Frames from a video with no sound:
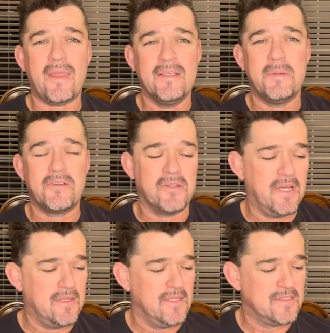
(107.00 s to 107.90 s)
Especially
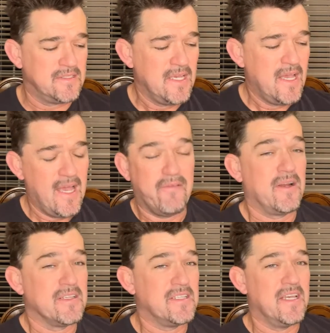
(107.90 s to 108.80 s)
on this, I
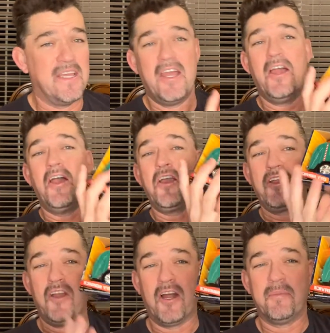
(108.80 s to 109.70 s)
forgot to say,
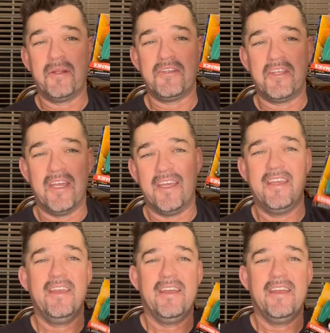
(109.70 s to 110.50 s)
garbage day.